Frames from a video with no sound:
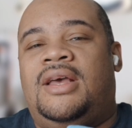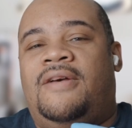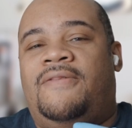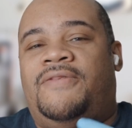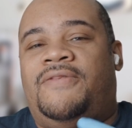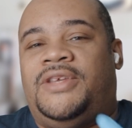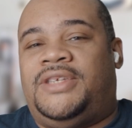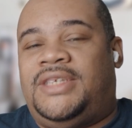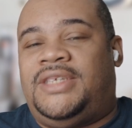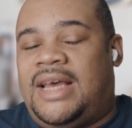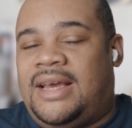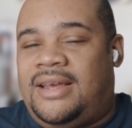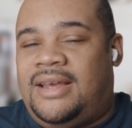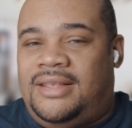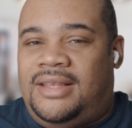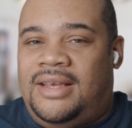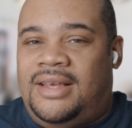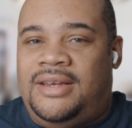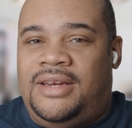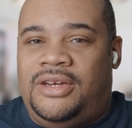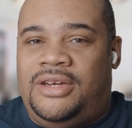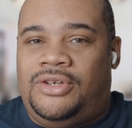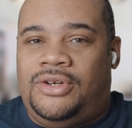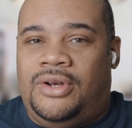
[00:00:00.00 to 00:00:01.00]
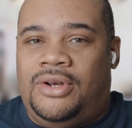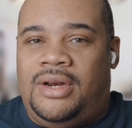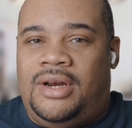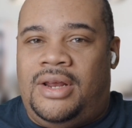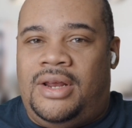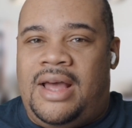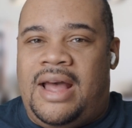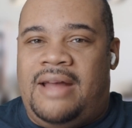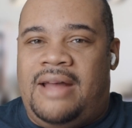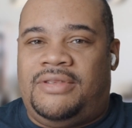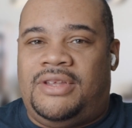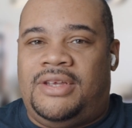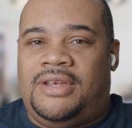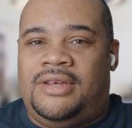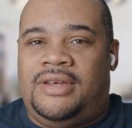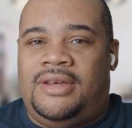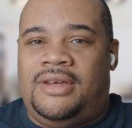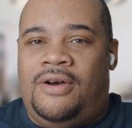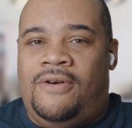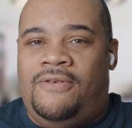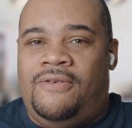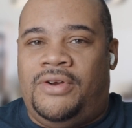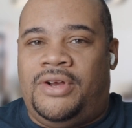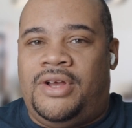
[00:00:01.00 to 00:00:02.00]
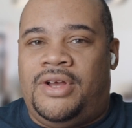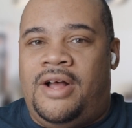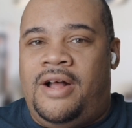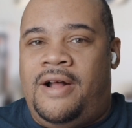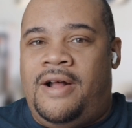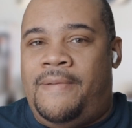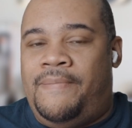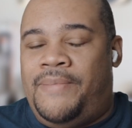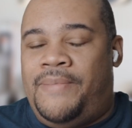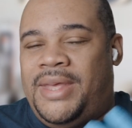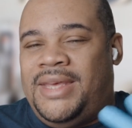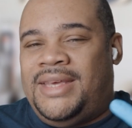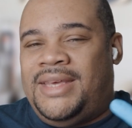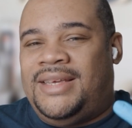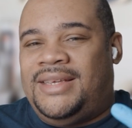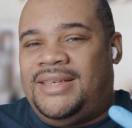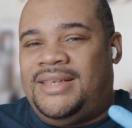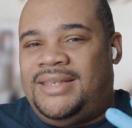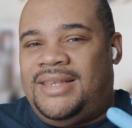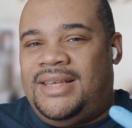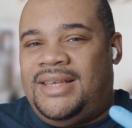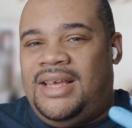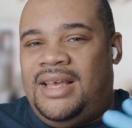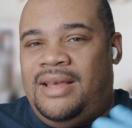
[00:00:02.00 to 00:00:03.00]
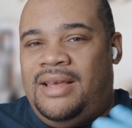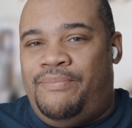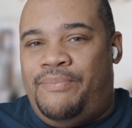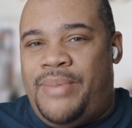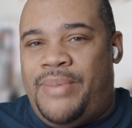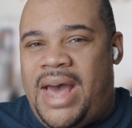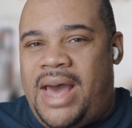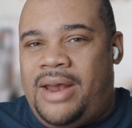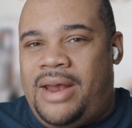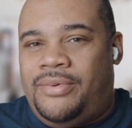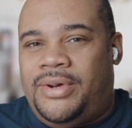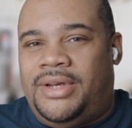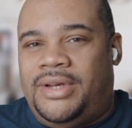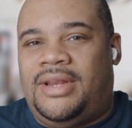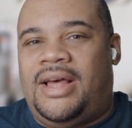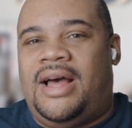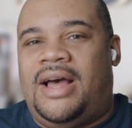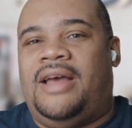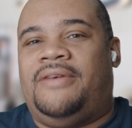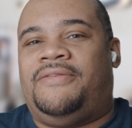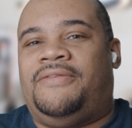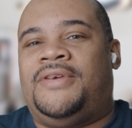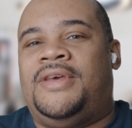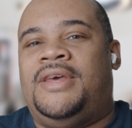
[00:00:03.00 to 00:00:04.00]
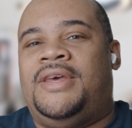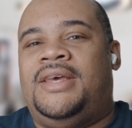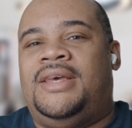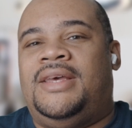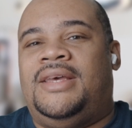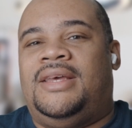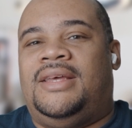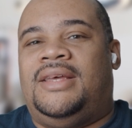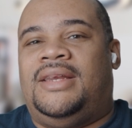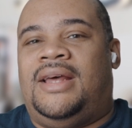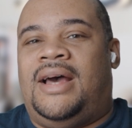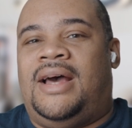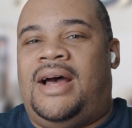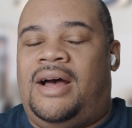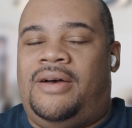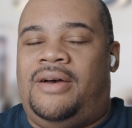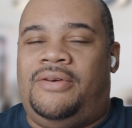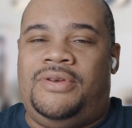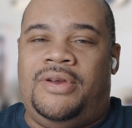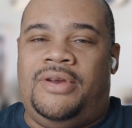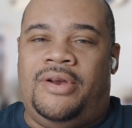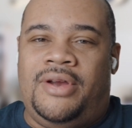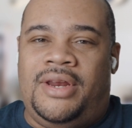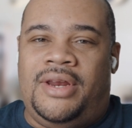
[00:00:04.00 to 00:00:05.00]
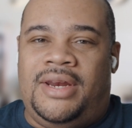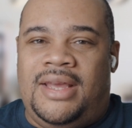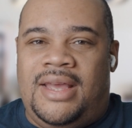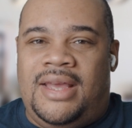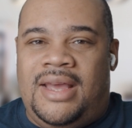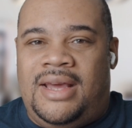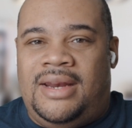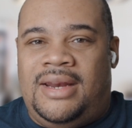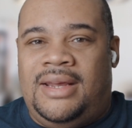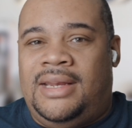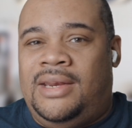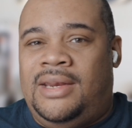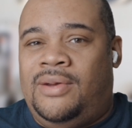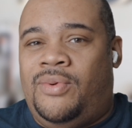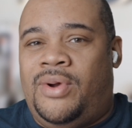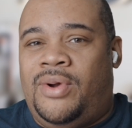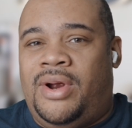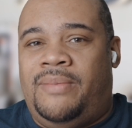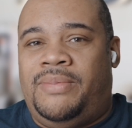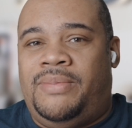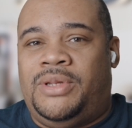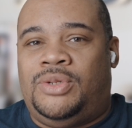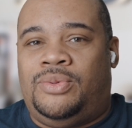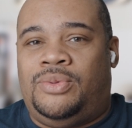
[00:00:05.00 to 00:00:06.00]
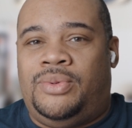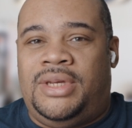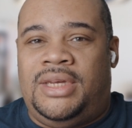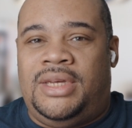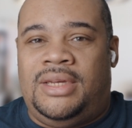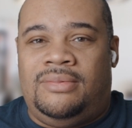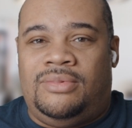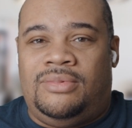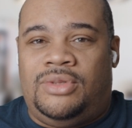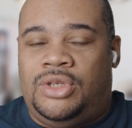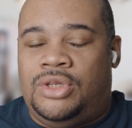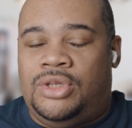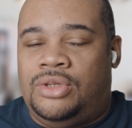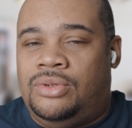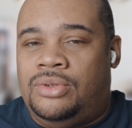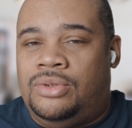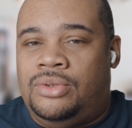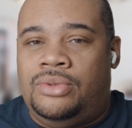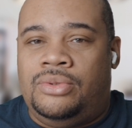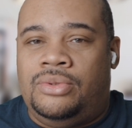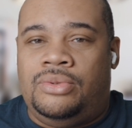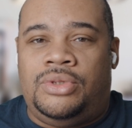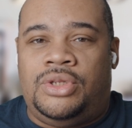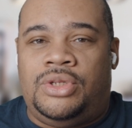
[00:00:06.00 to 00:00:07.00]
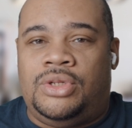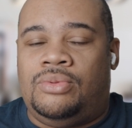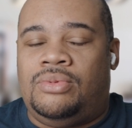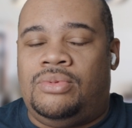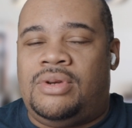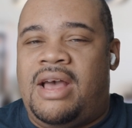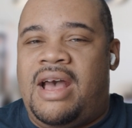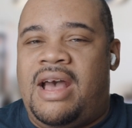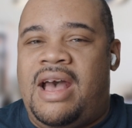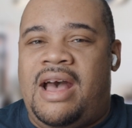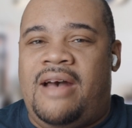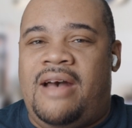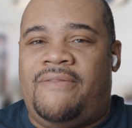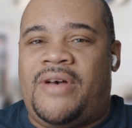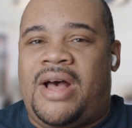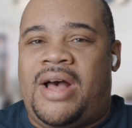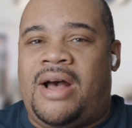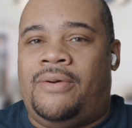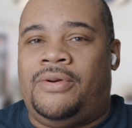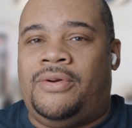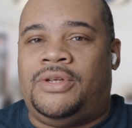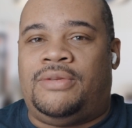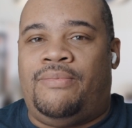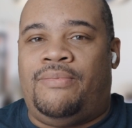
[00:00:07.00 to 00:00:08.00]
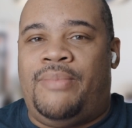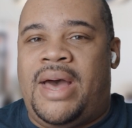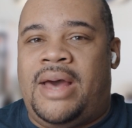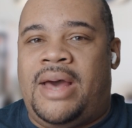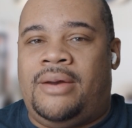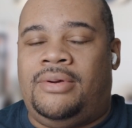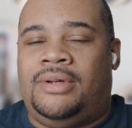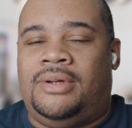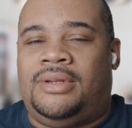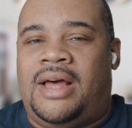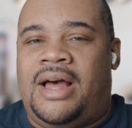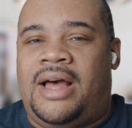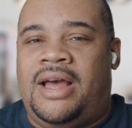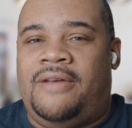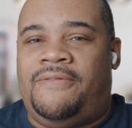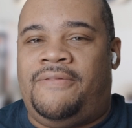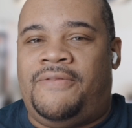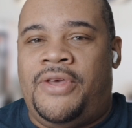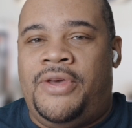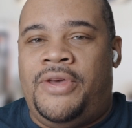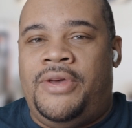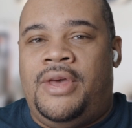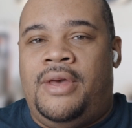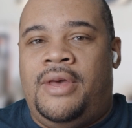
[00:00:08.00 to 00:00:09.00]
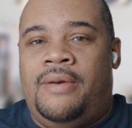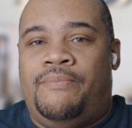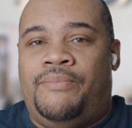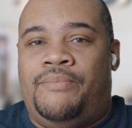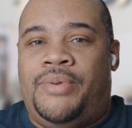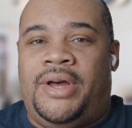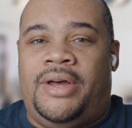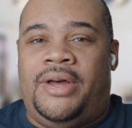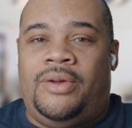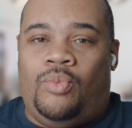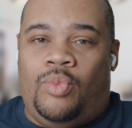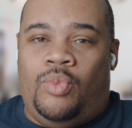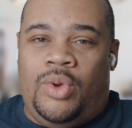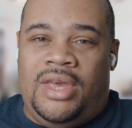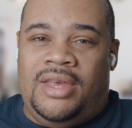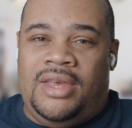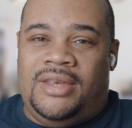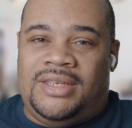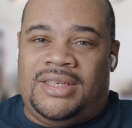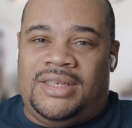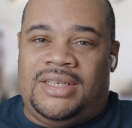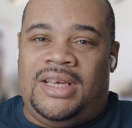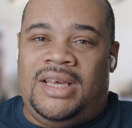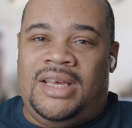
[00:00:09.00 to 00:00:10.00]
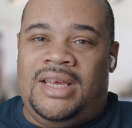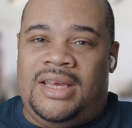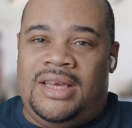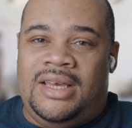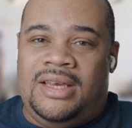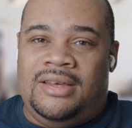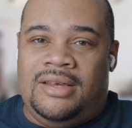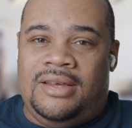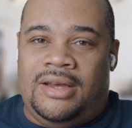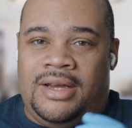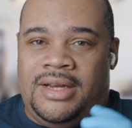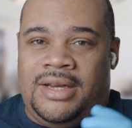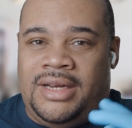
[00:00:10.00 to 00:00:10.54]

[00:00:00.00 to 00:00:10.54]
The second thing that you're going to have to overcome is the battery life. You're going to get anywhere between 2 to 2.5 hours of battery life, but we see